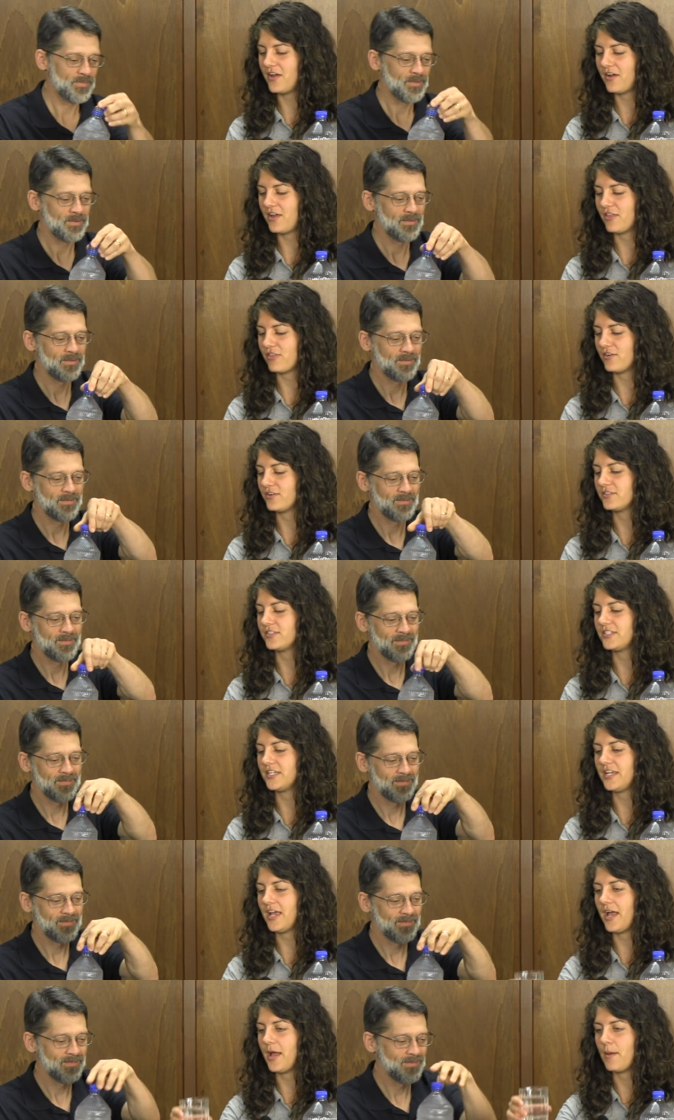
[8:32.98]
Speaker 1: very
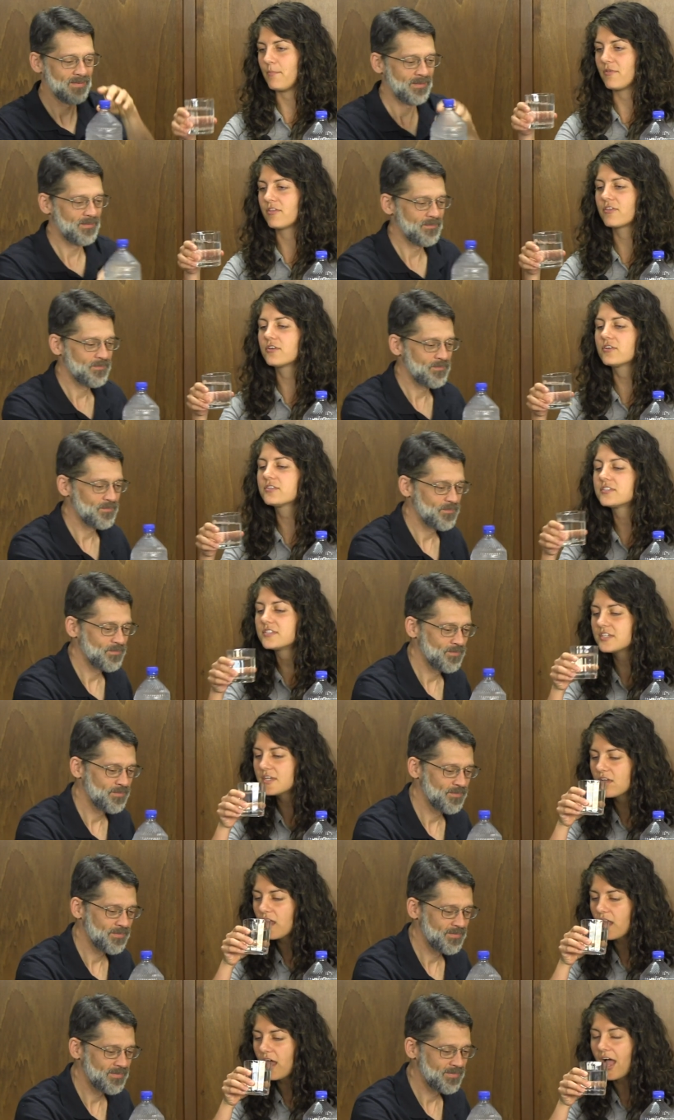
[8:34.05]
thirsty. I'm
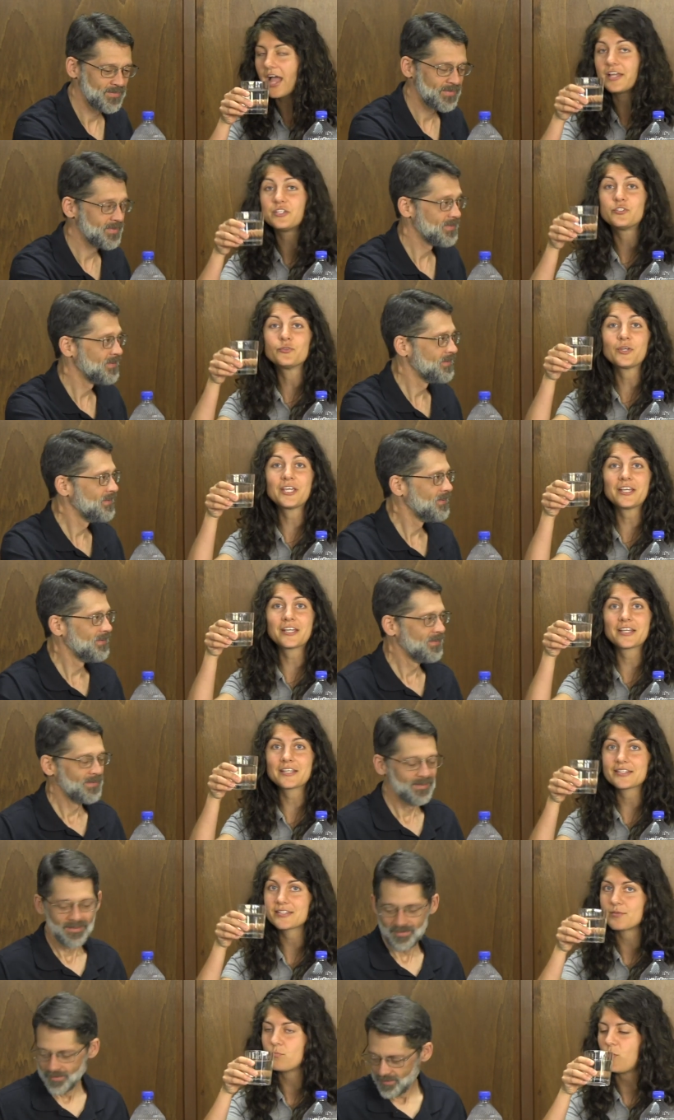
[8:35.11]
thirsty. I drink
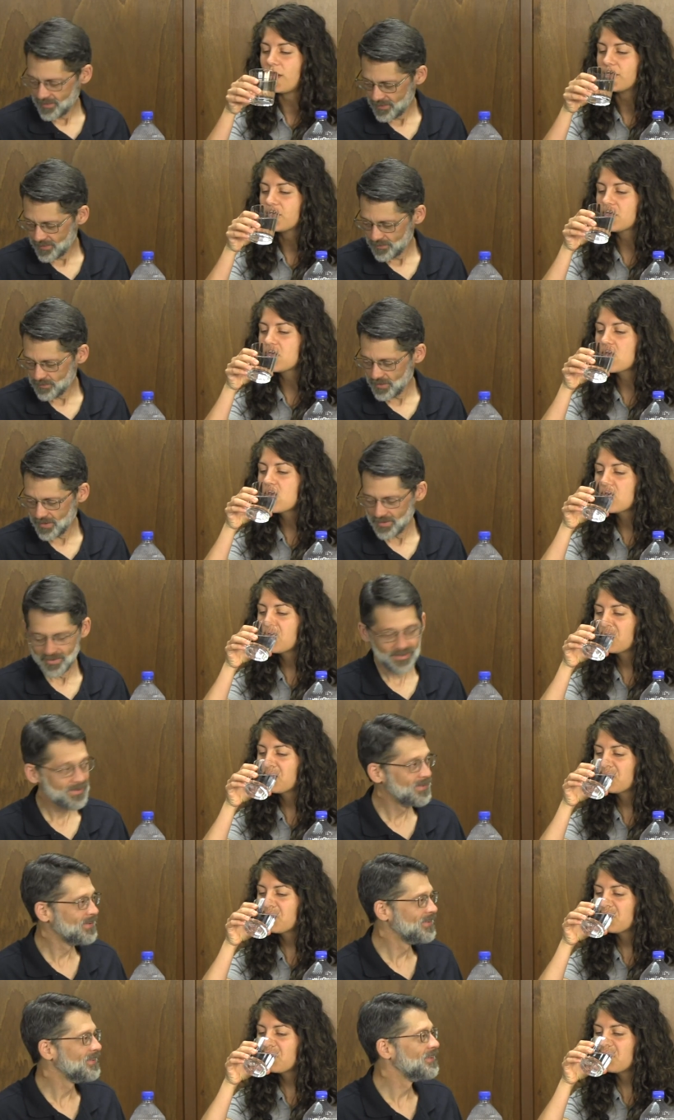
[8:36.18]
some water. But
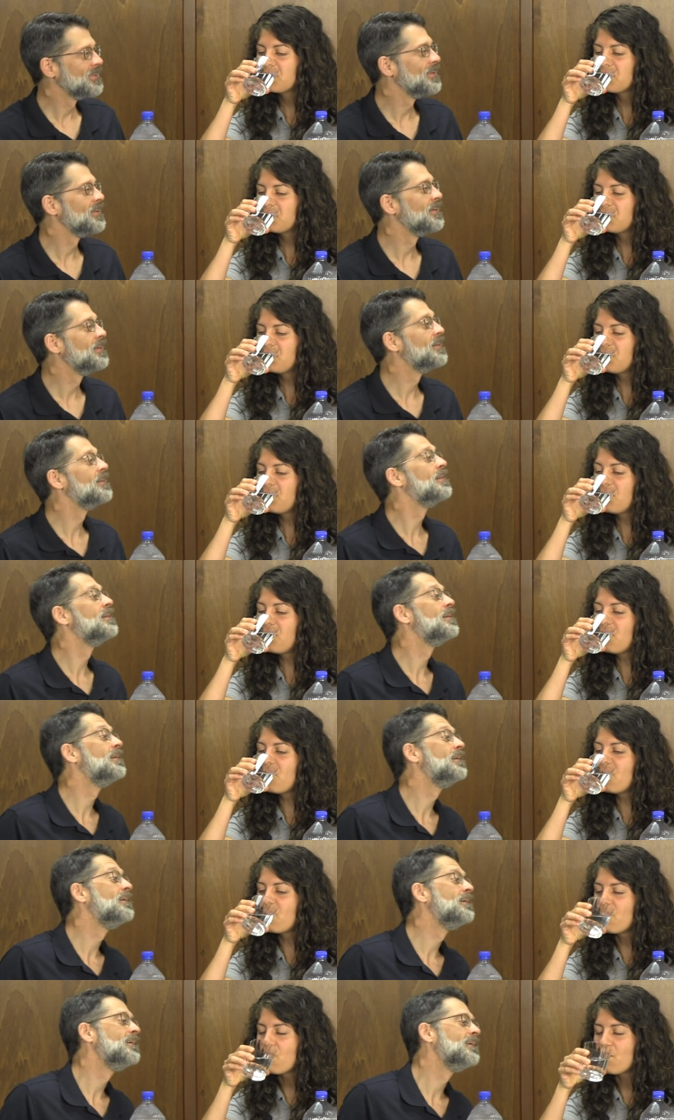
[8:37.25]

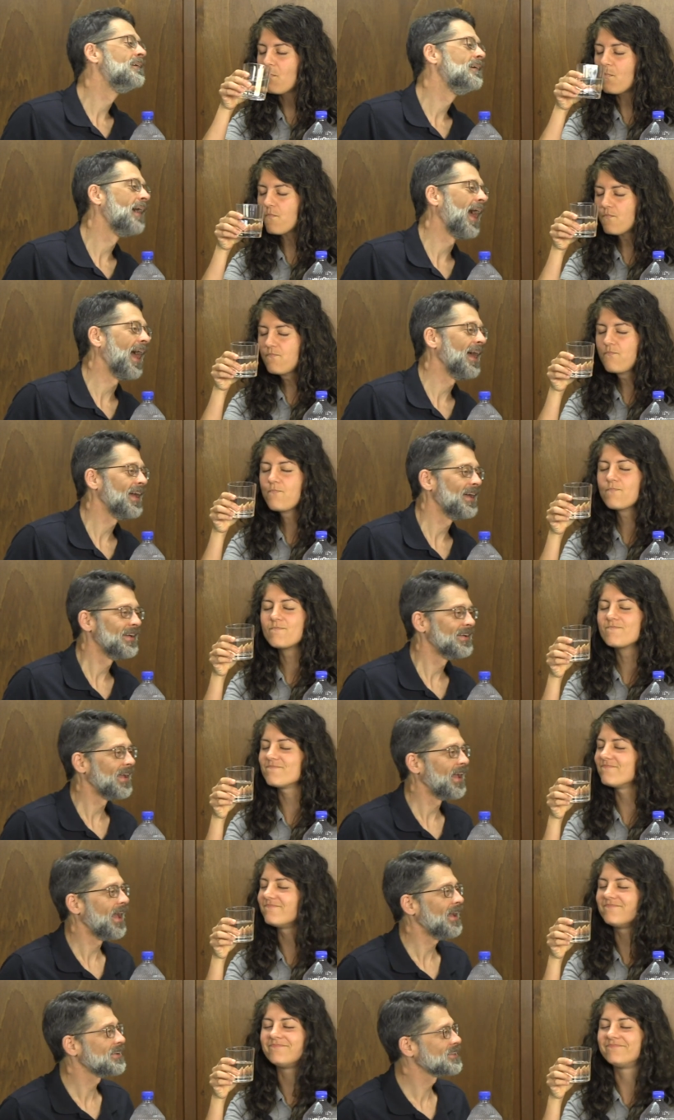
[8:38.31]
oh.
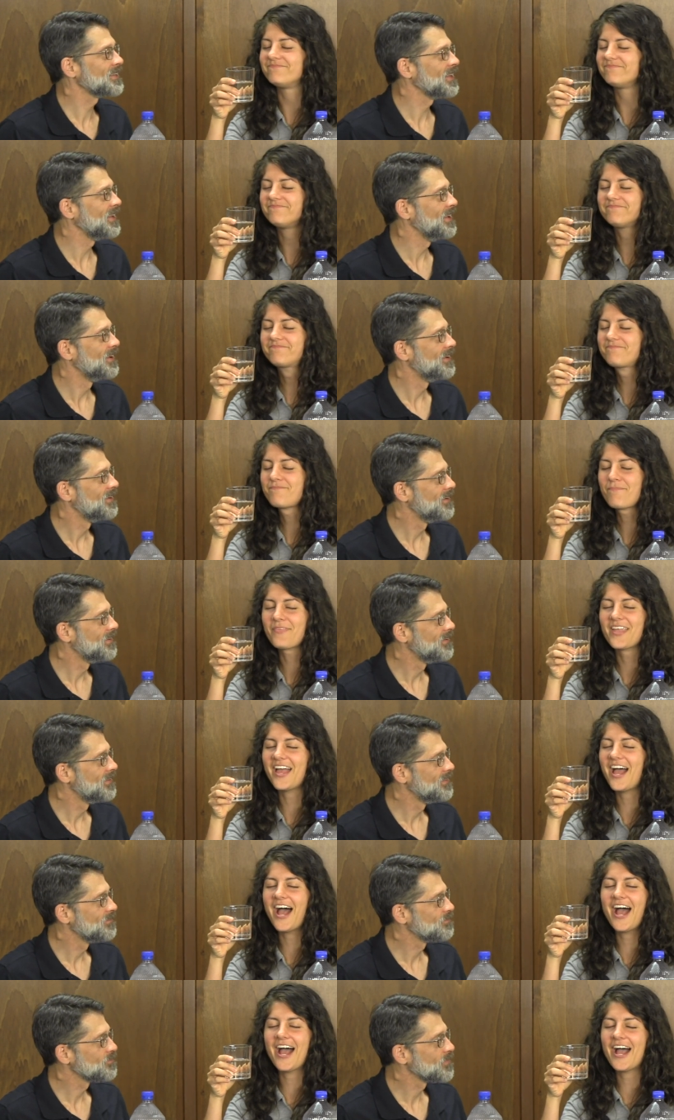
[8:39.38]
Speaker 2: mm. Ashley,
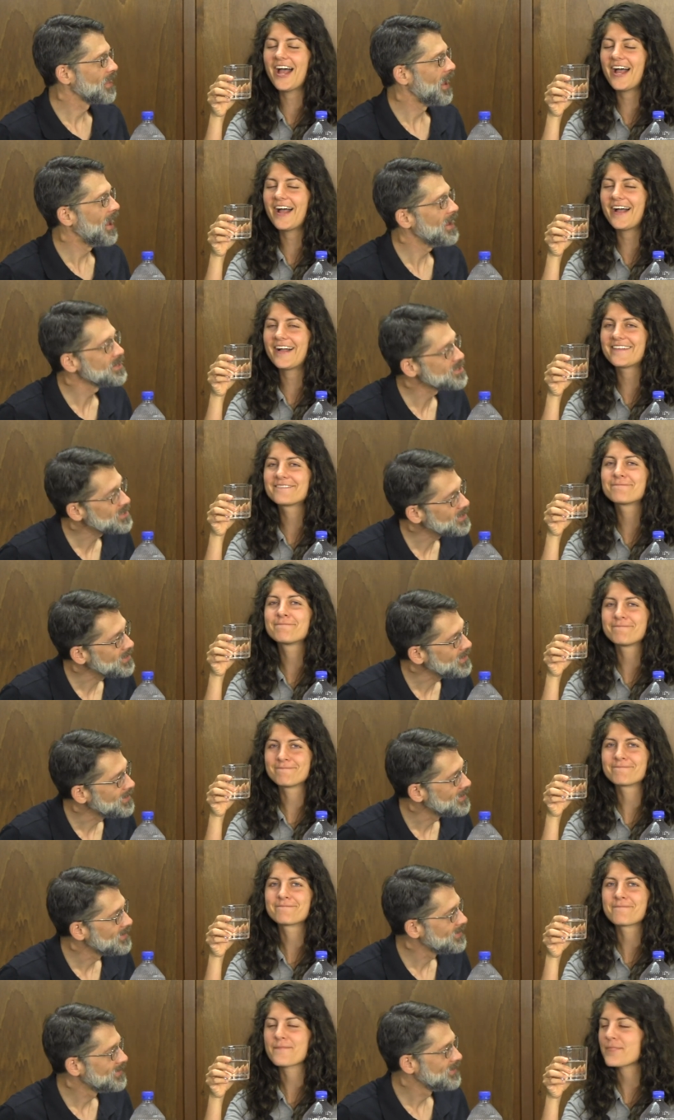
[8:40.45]
Ashley,
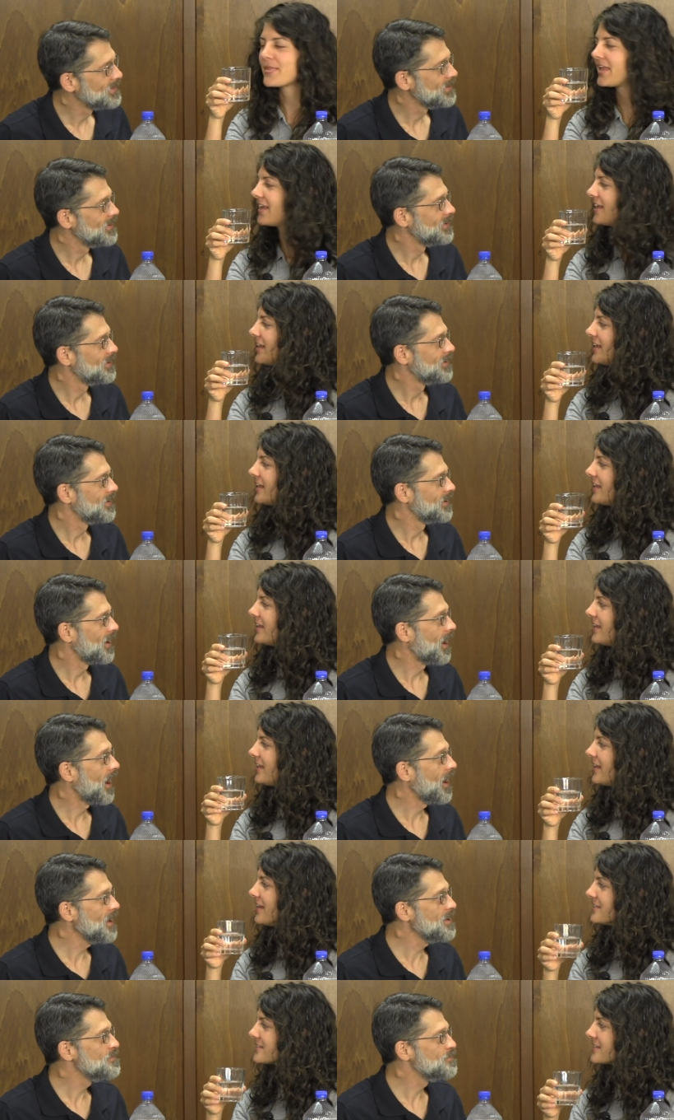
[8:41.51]
yes.
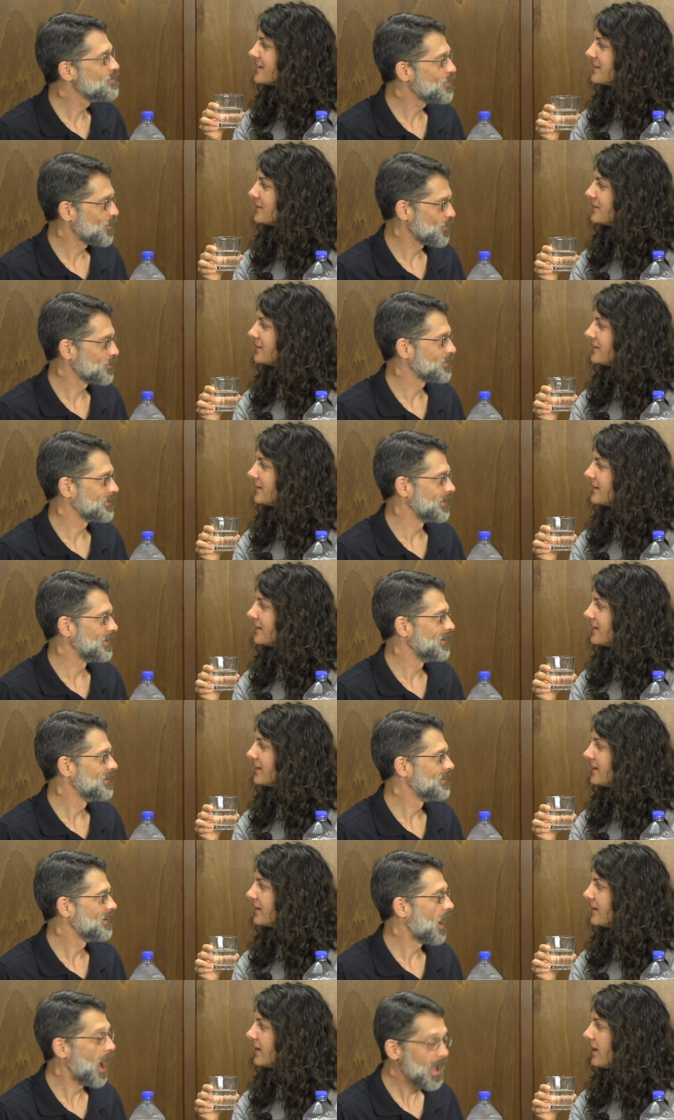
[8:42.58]
I am thirsty.
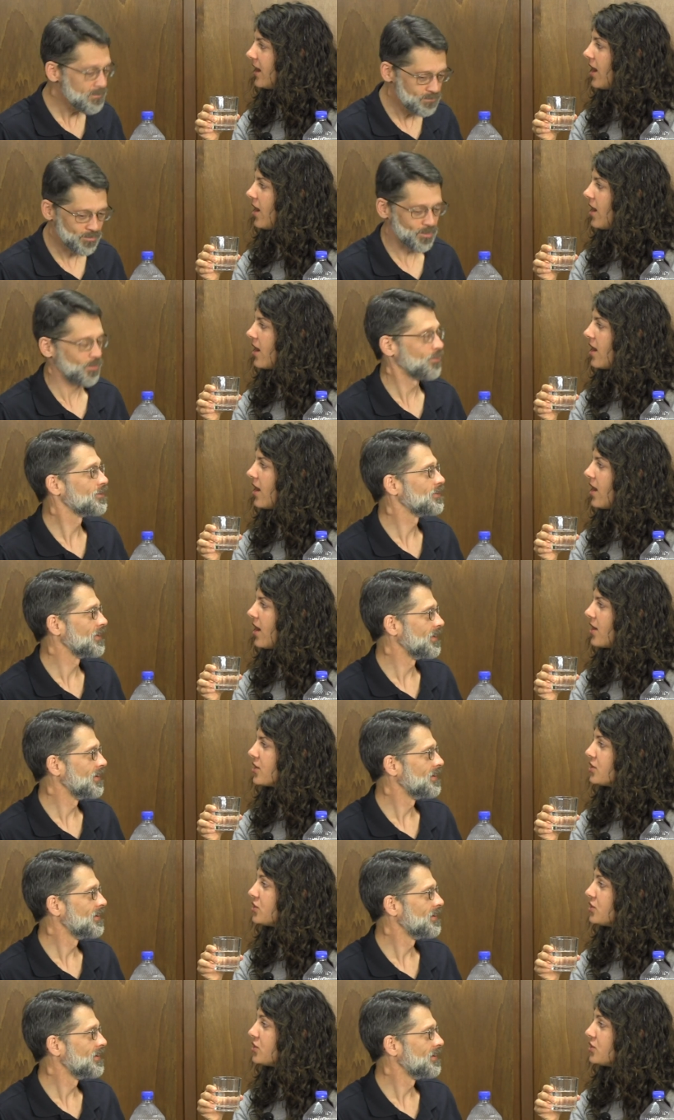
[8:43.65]
I'm thirsty.